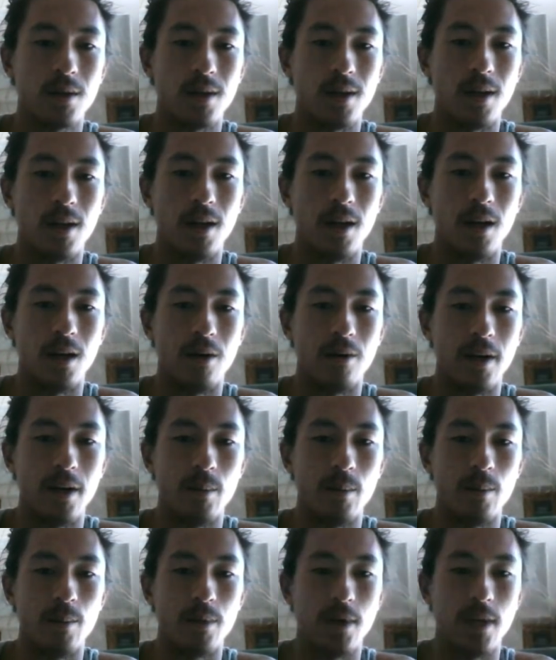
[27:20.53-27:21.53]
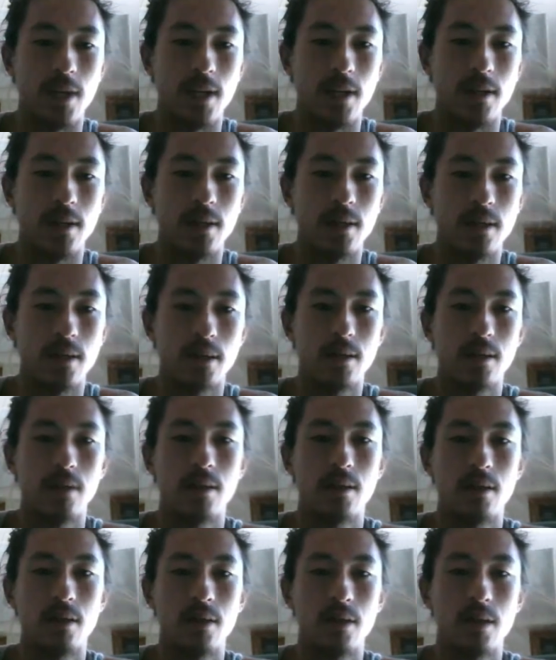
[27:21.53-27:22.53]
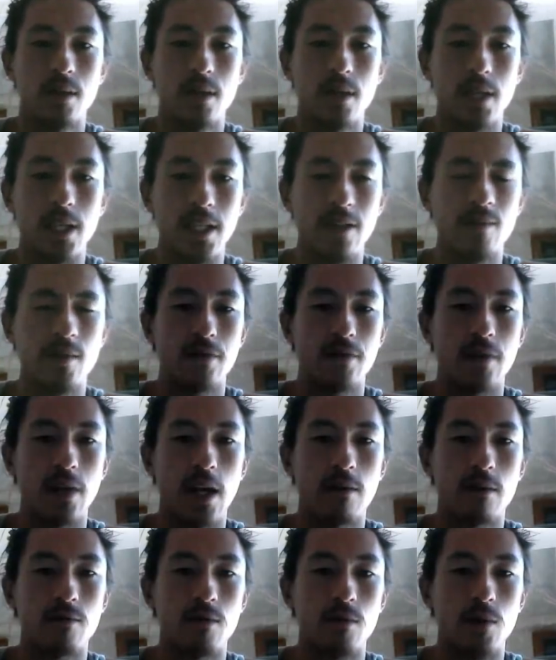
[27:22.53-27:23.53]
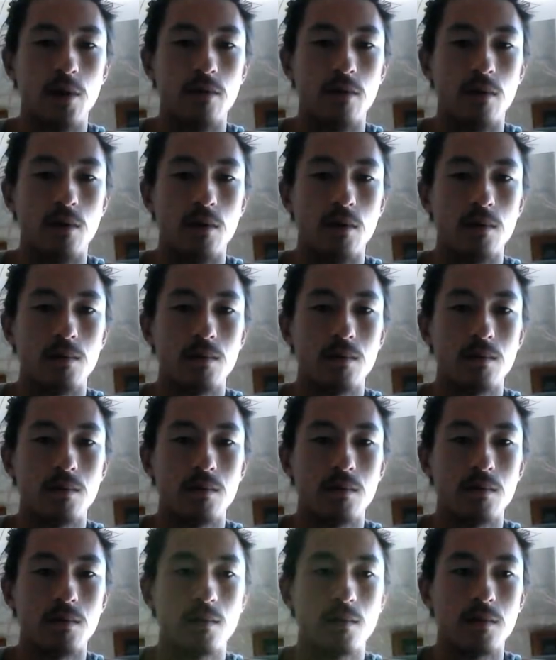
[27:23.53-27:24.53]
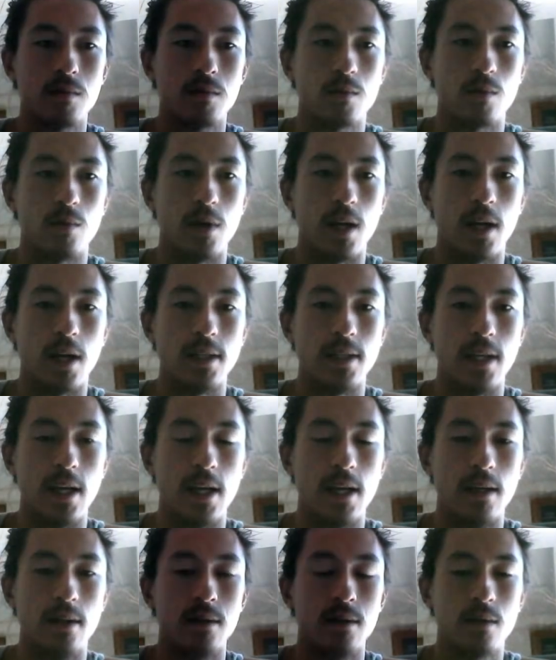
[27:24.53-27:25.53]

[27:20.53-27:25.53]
alright, I'm gonna play it. Even if they have removal, we're not dead.